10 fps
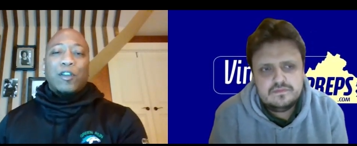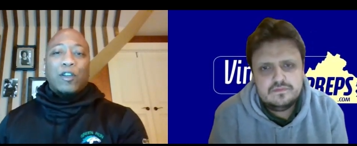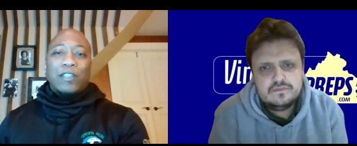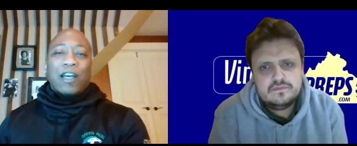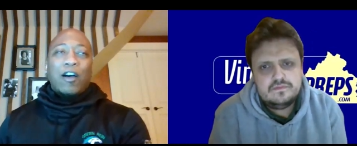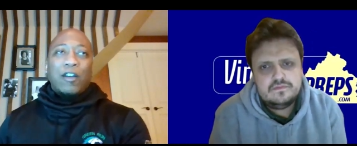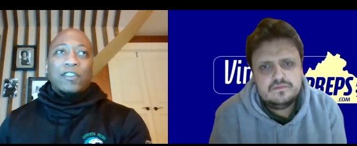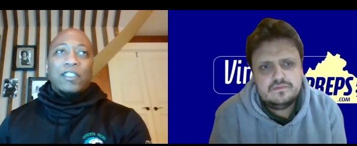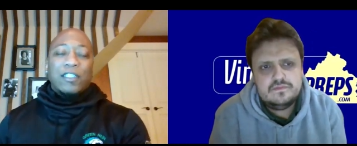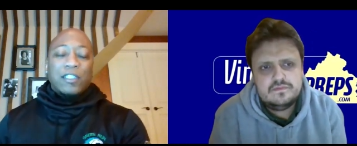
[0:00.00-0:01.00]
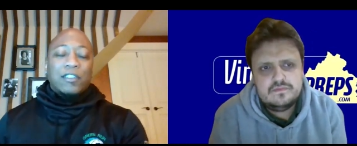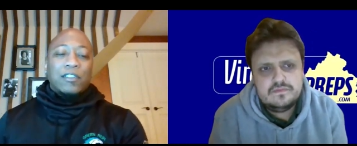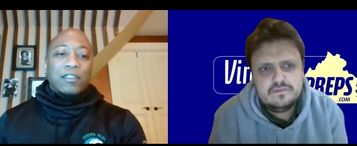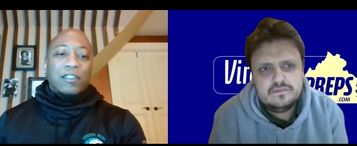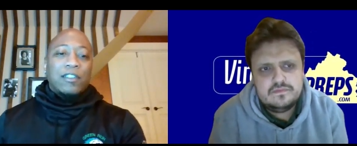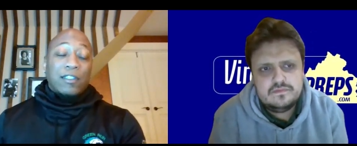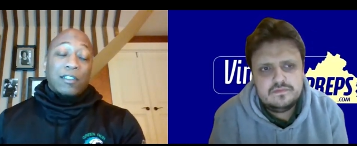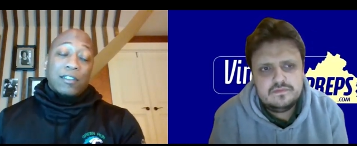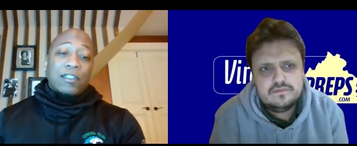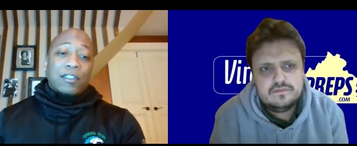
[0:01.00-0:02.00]
Speaker 1: know, because our off season is.
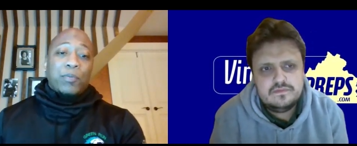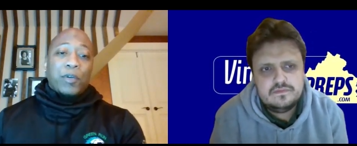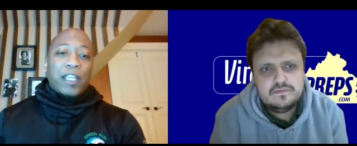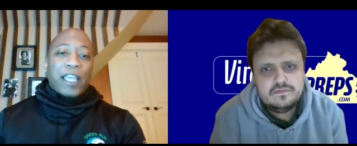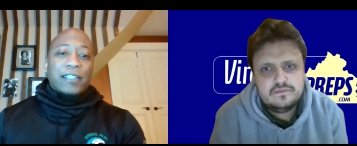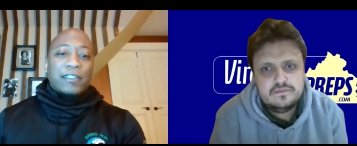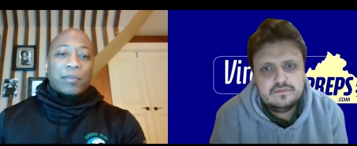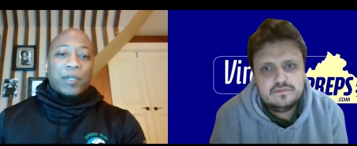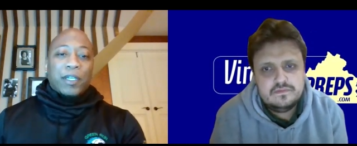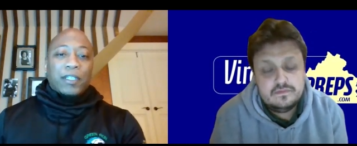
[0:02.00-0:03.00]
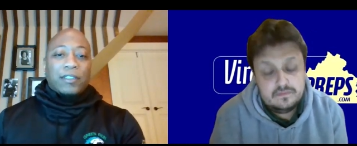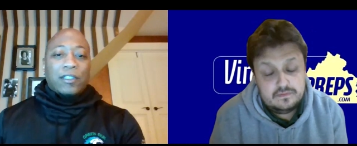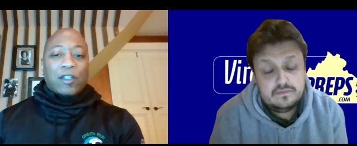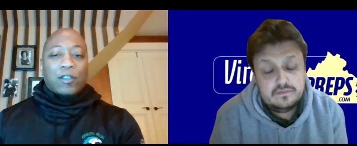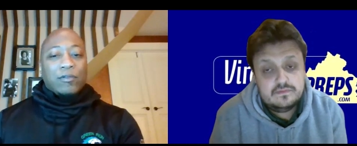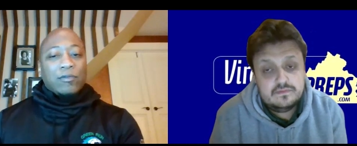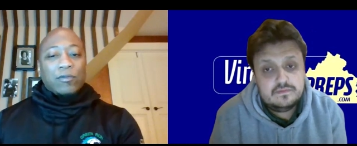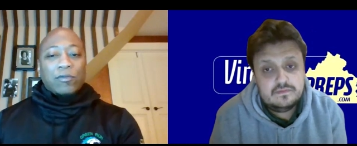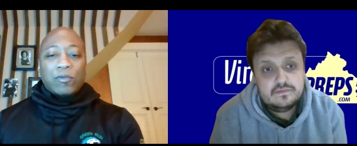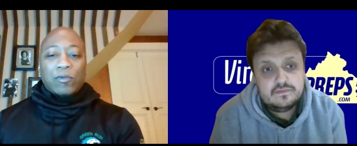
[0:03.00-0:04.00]
It's pretty hectic, but you know,
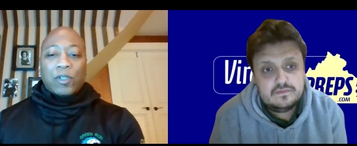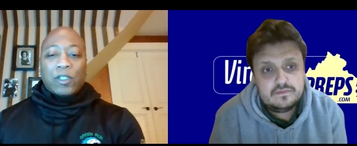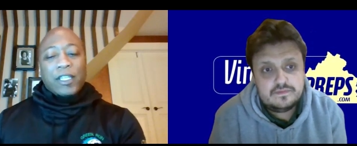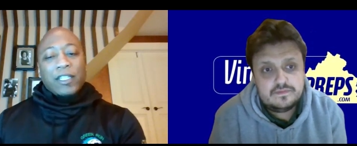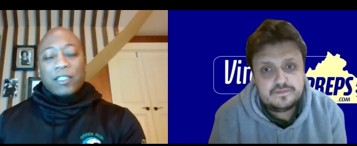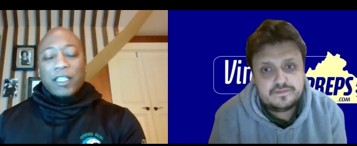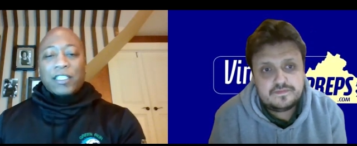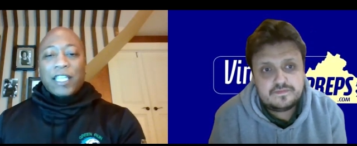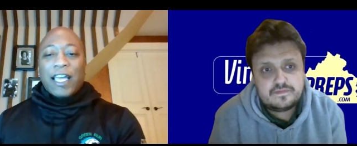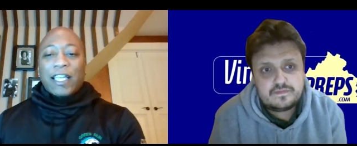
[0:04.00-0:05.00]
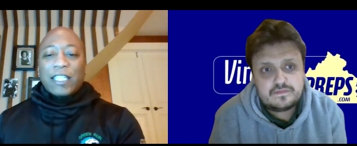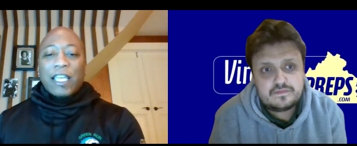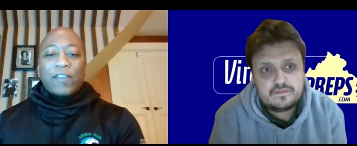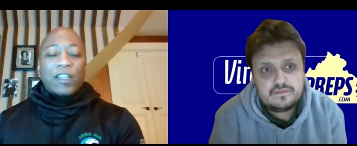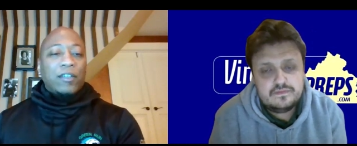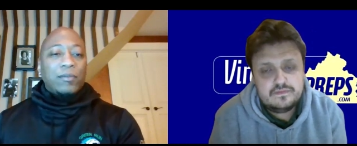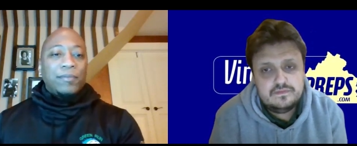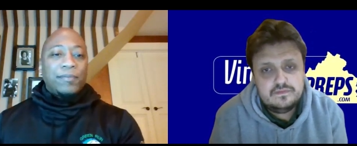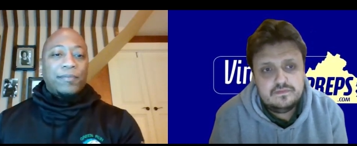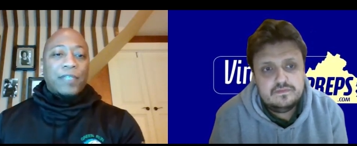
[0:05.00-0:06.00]
with these guys have it in them.
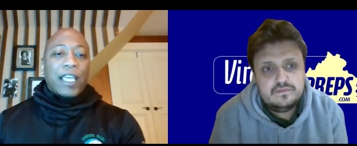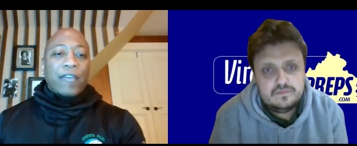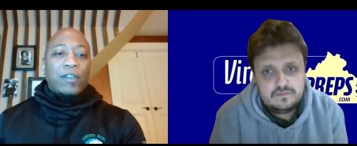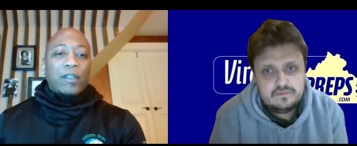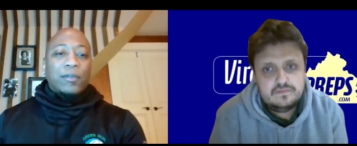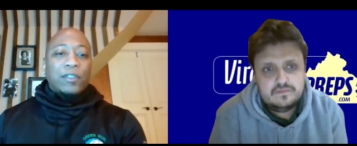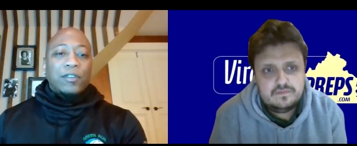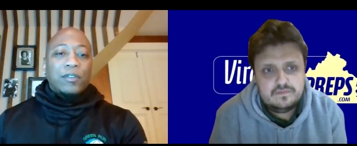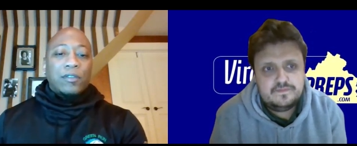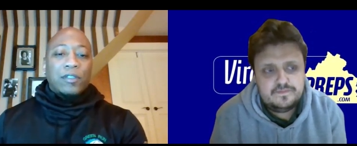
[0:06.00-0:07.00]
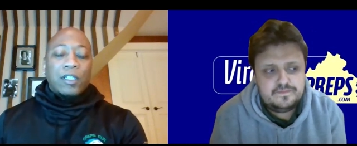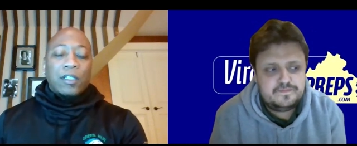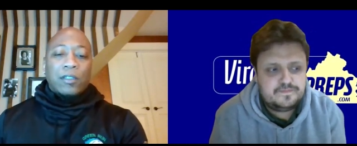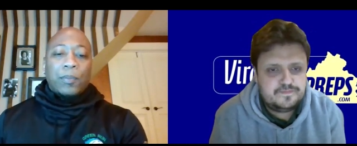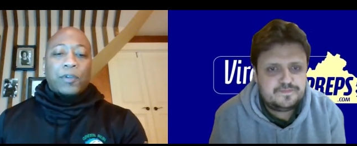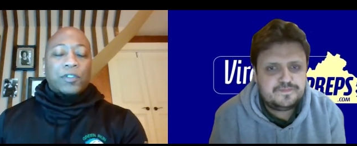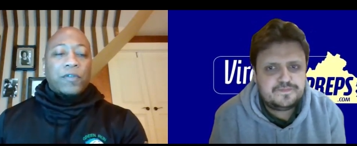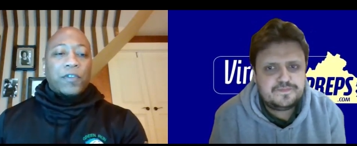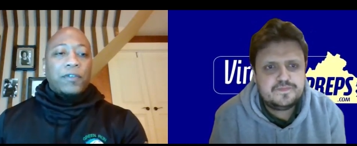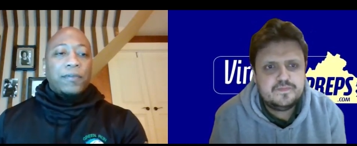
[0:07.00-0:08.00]
Speaker 2: They have it in them to
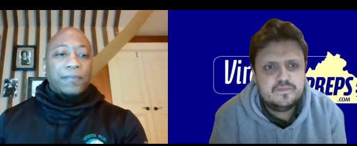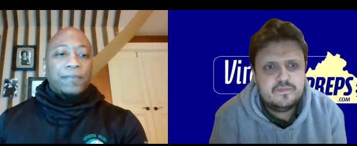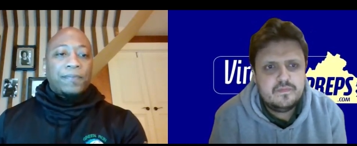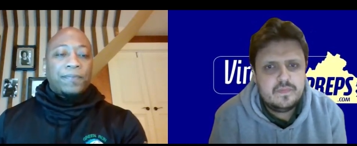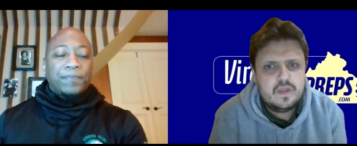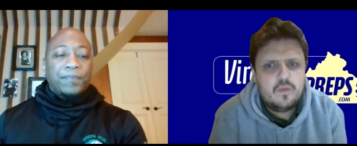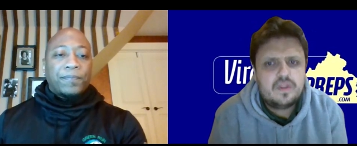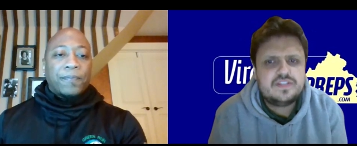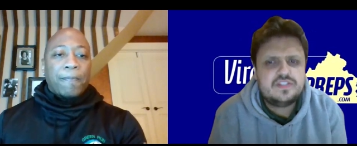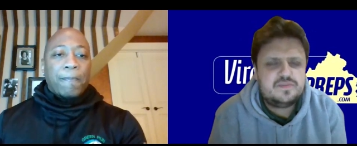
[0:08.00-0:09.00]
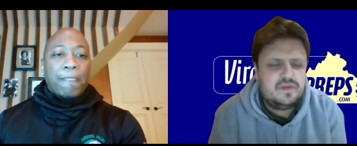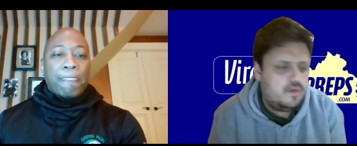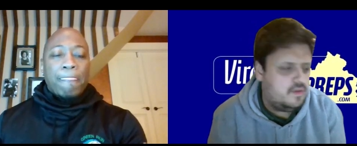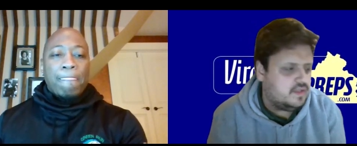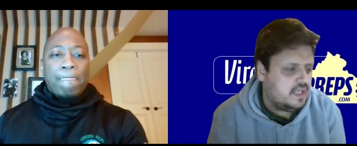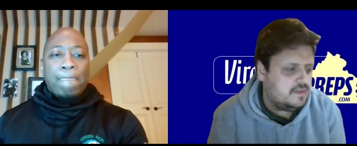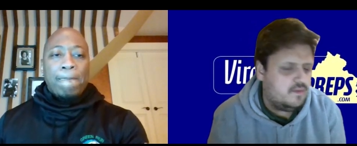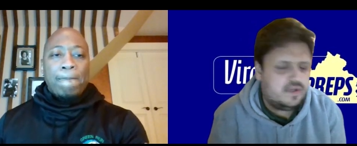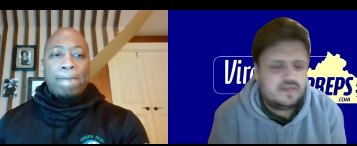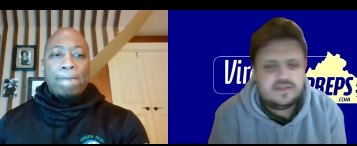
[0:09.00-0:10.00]
persevere. Well, let's just spend a moment on the game, then
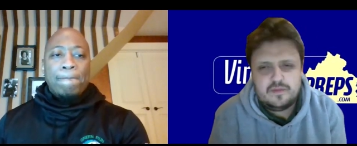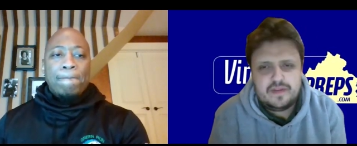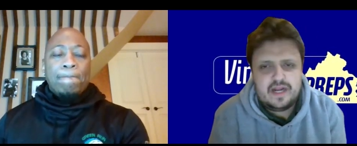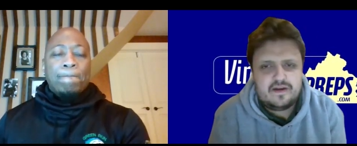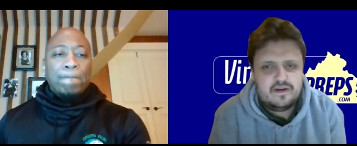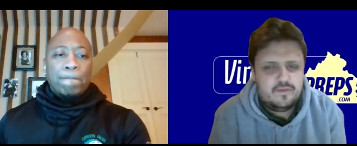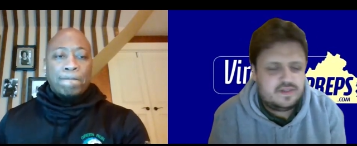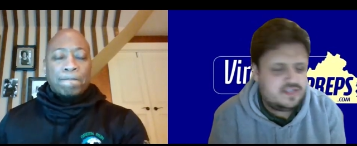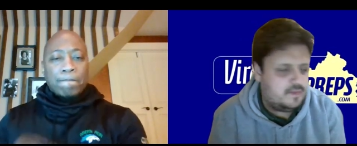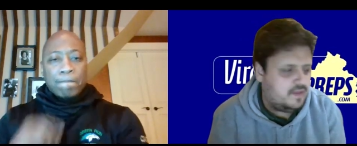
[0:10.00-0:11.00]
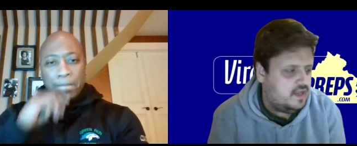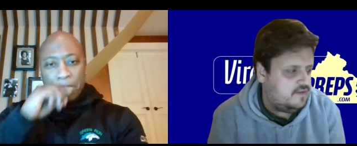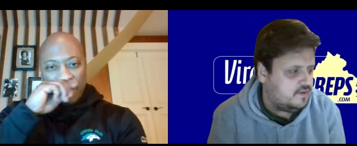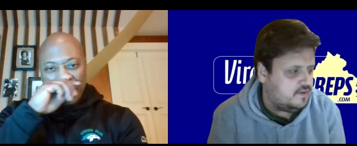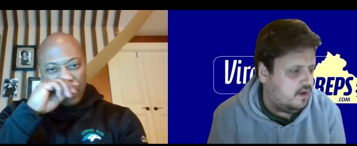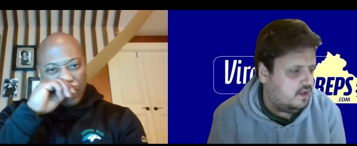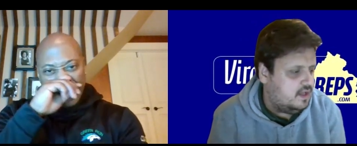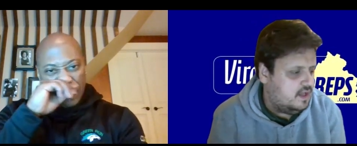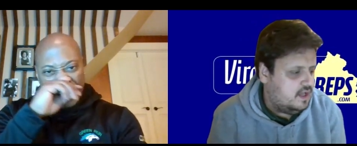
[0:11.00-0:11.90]
we'll get to your background and what's up ahead for you all.